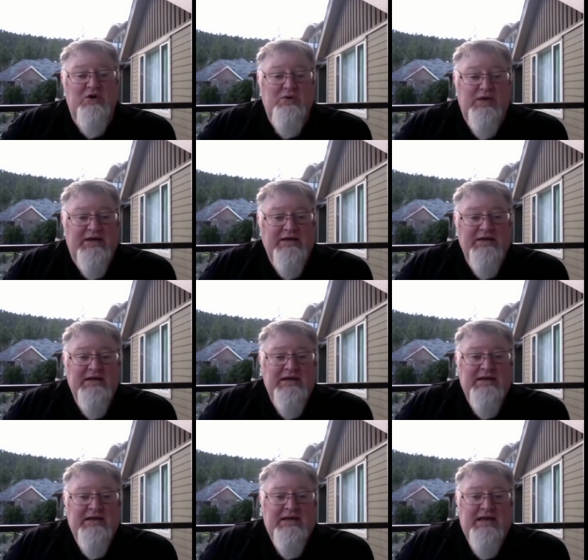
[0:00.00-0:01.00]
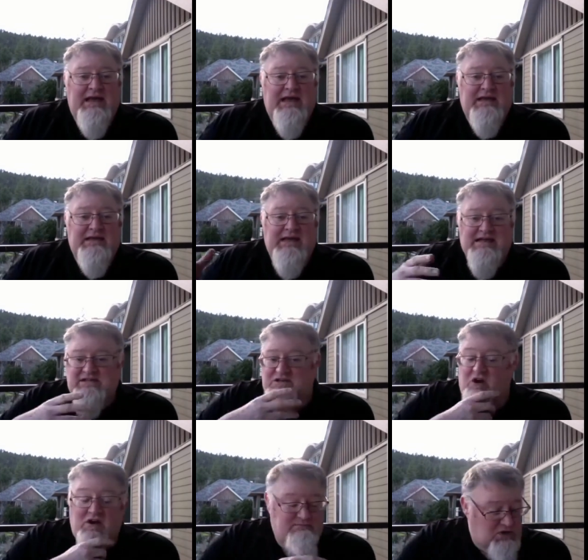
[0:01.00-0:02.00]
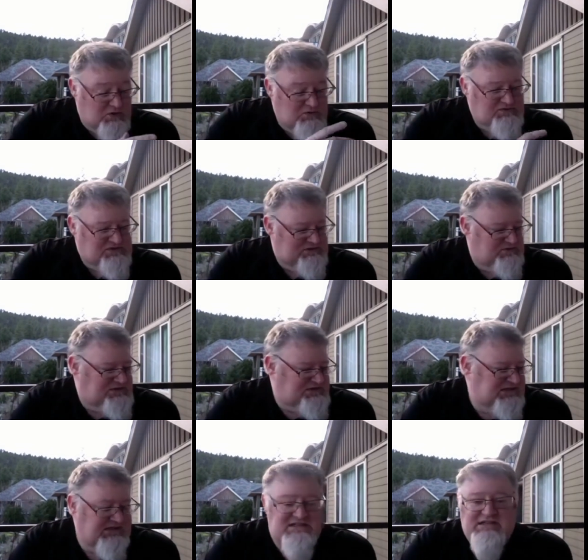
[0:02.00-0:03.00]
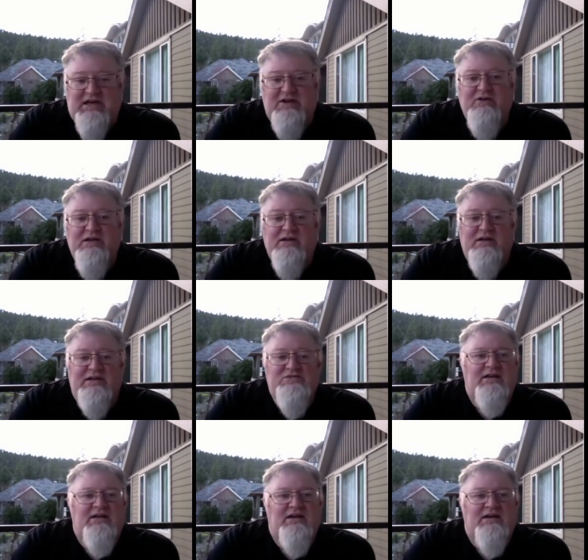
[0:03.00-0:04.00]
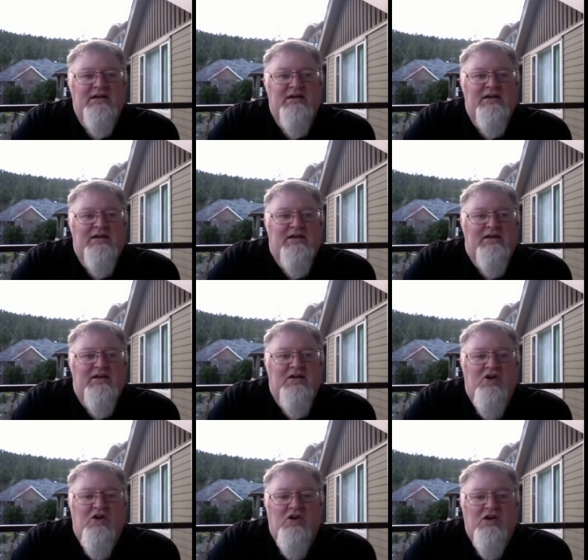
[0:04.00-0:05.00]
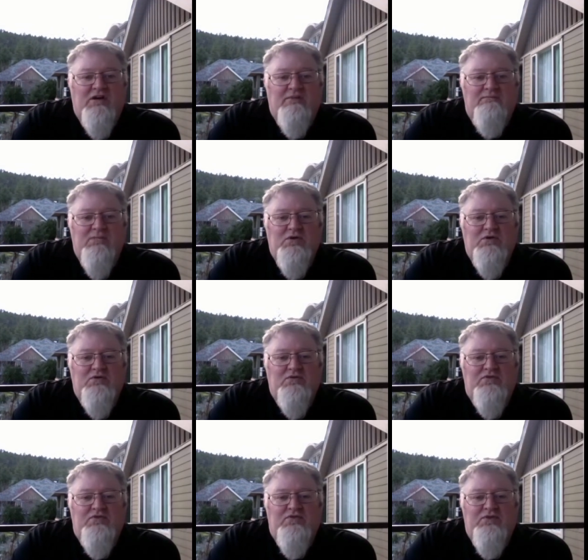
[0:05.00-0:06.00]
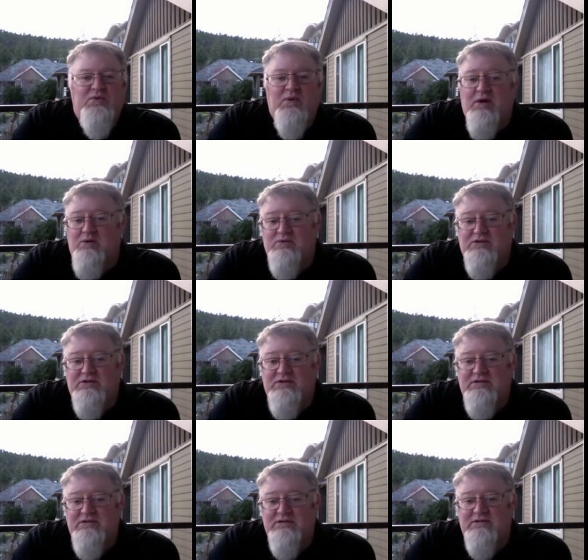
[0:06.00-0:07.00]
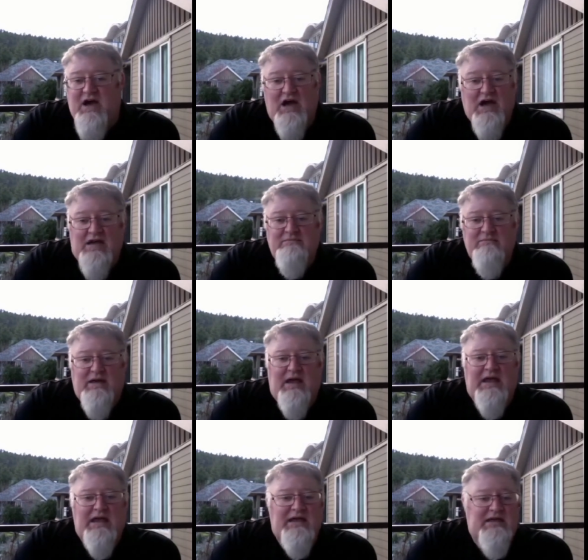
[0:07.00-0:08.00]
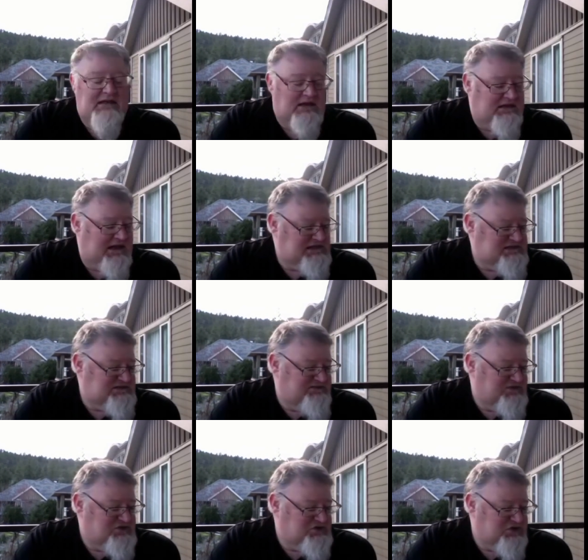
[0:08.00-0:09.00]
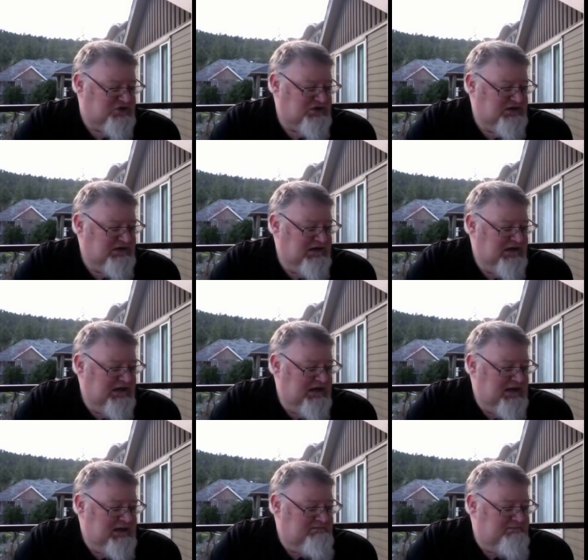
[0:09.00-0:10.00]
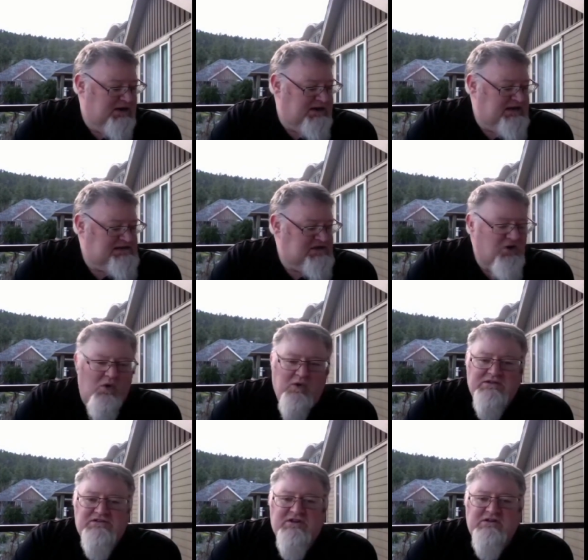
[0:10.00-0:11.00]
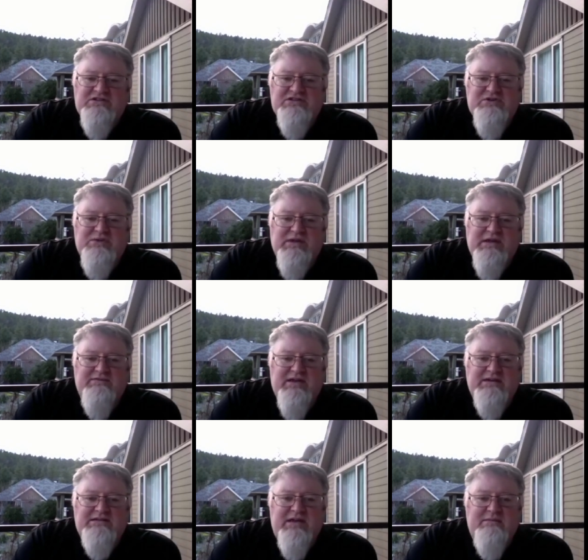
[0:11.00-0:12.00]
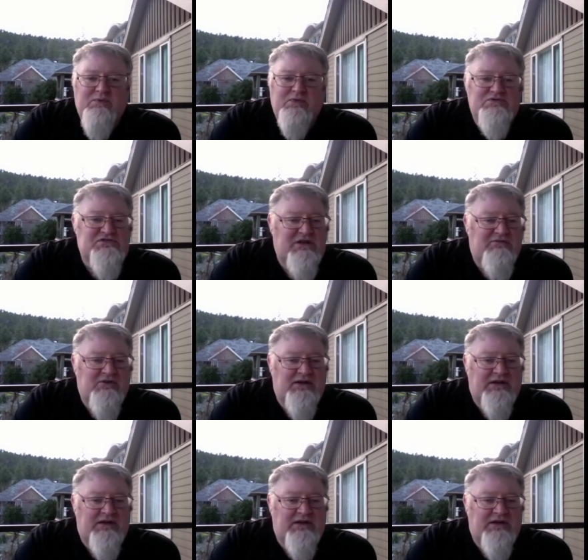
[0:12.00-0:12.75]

And yes, God moves. We see this here, and it's wonderful. And uh, God moves throughout time, and uh, that's for sure. But his goal is not just to alleviate temporal suffering.